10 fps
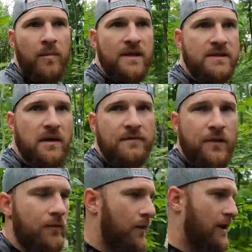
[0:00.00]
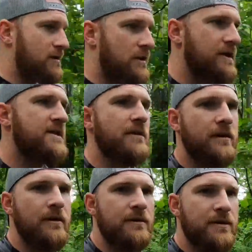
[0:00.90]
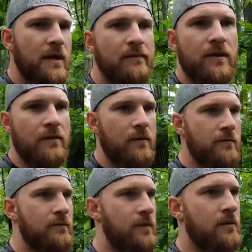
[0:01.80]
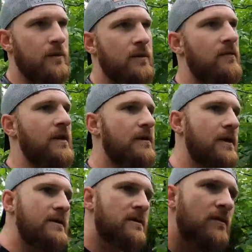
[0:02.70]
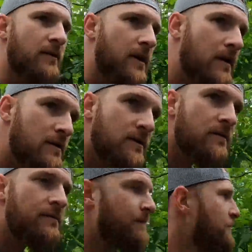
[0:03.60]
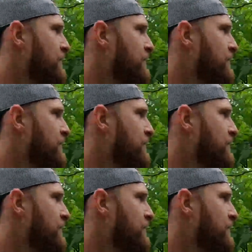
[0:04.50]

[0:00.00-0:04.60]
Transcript: based off the direction that I see the deer traveling, or whatever I think is going on. So